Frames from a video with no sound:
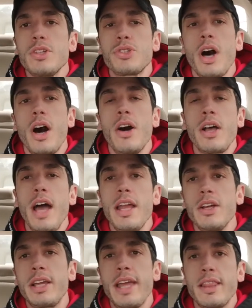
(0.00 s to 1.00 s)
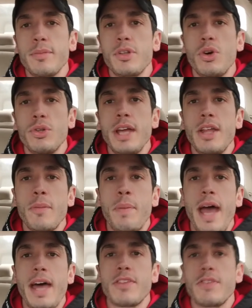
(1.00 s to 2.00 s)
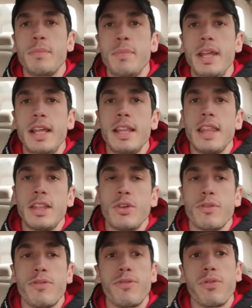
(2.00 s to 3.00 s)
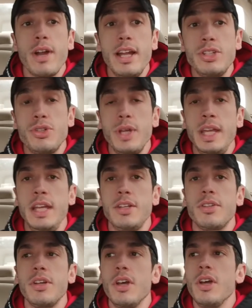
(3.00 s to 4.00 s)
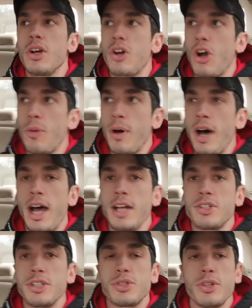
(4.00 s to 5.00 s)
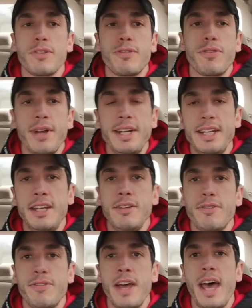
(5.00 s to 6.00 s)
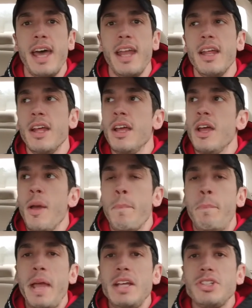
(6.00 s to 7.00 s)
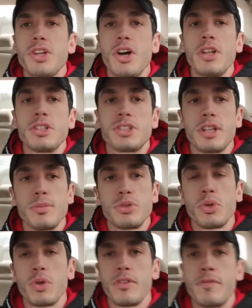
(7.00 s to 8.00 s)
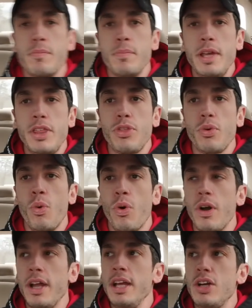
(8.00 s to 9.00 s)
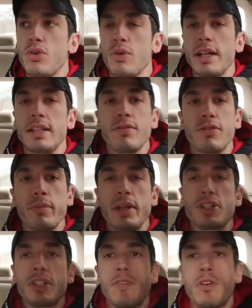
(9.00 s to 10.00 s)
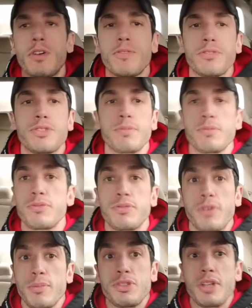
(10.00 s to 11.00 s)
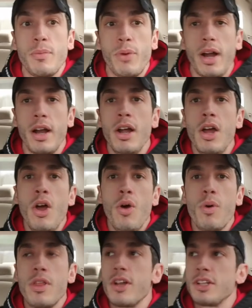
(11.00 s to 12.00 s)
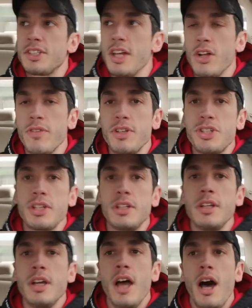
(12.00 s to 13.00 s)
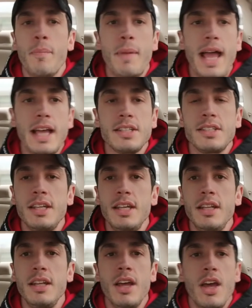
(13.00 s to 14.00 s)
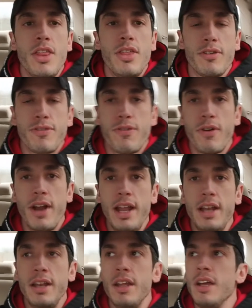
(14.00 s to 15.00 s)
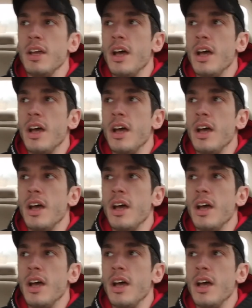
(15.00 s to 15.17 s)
So I'll kind of get them to go down the path of admitting that they're afraid to eat carbohydrates or they're afraid to eat fat based on some sort of myth or incorrect information they've heard from somewhere, whether it's television, a magazine, their friend,